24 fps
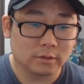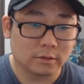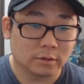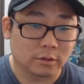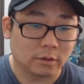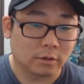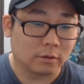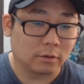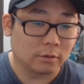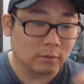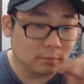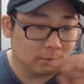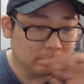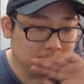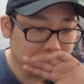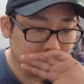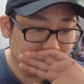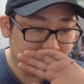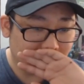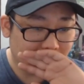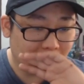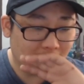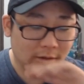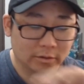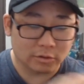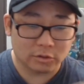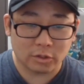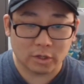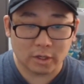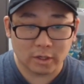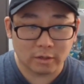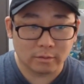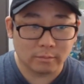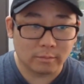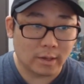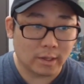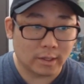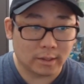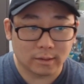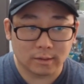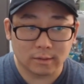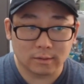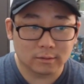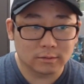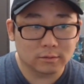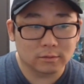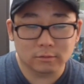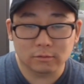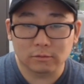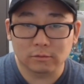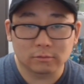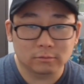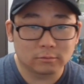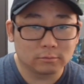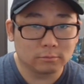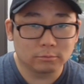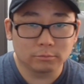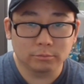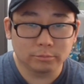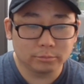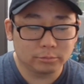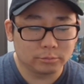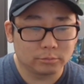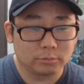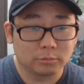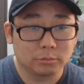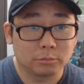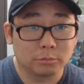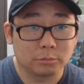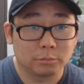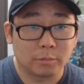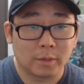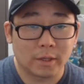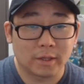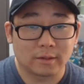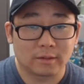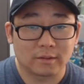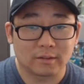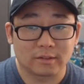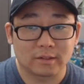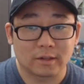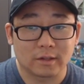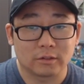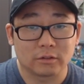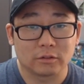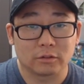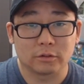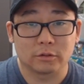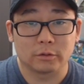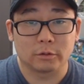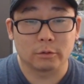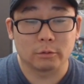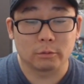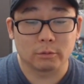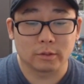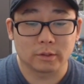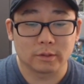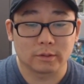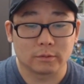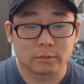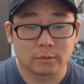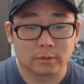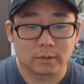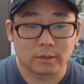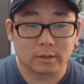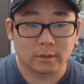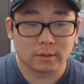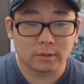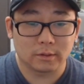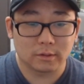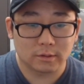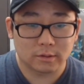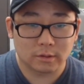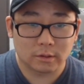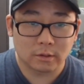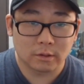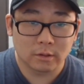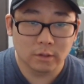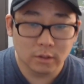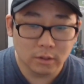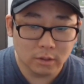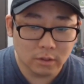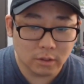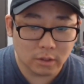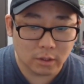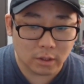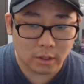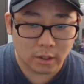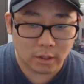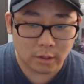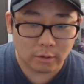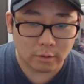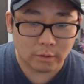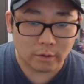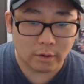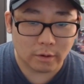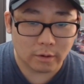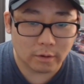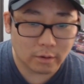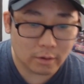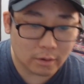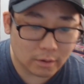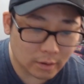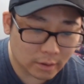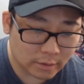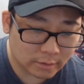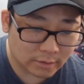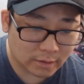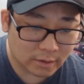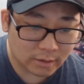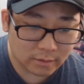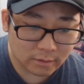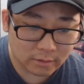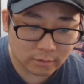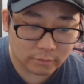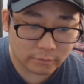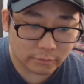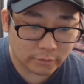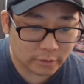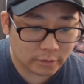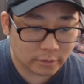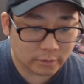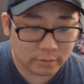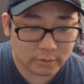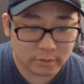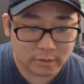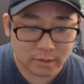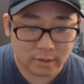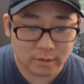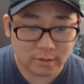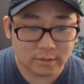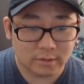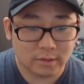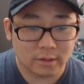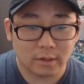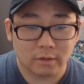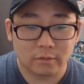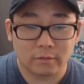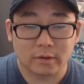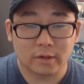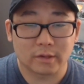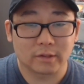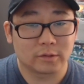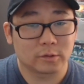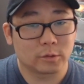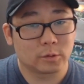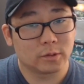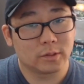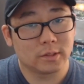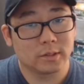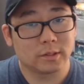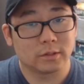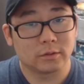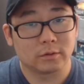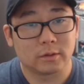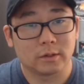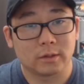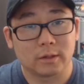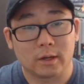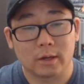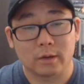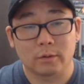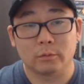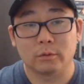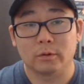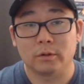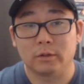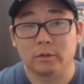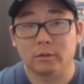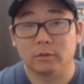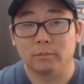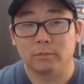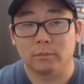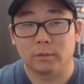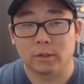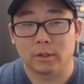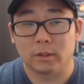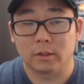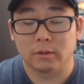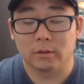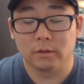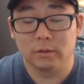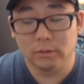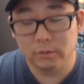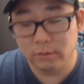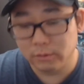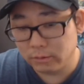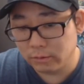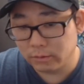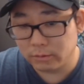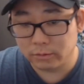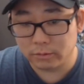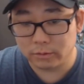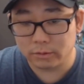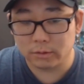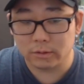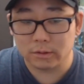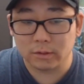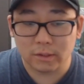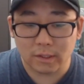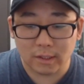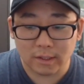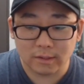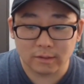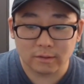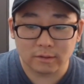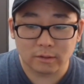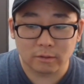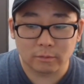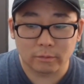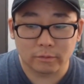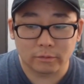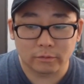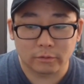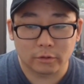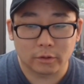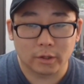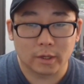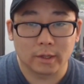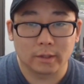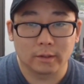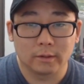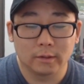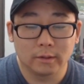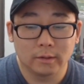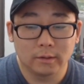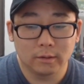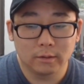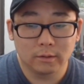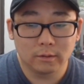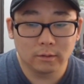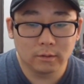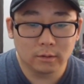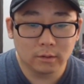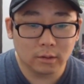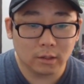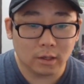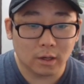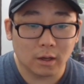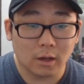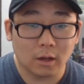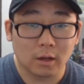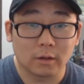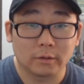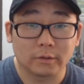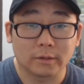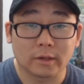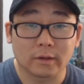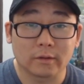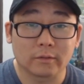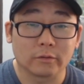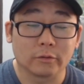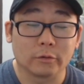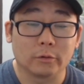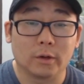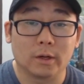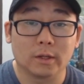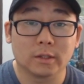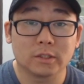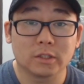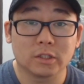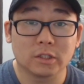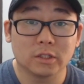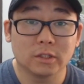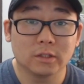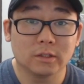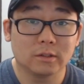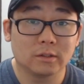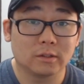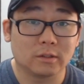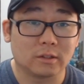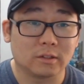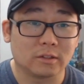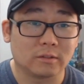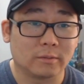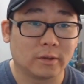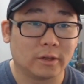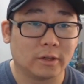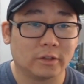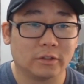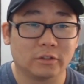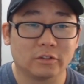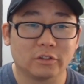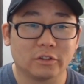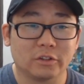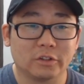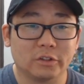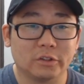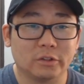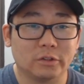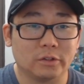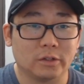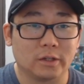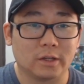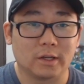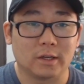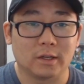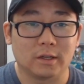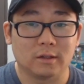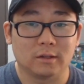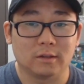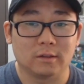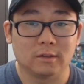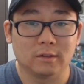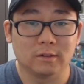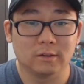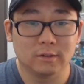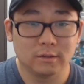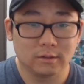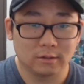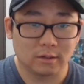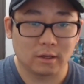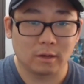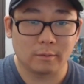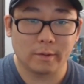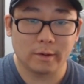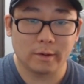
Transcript: so I'll try to make make the schedule so it works with it so and at the end of the videos like I said if I can squeeze you in I will but just let us know beforehand uh, thank you for watching this is my intro and I'm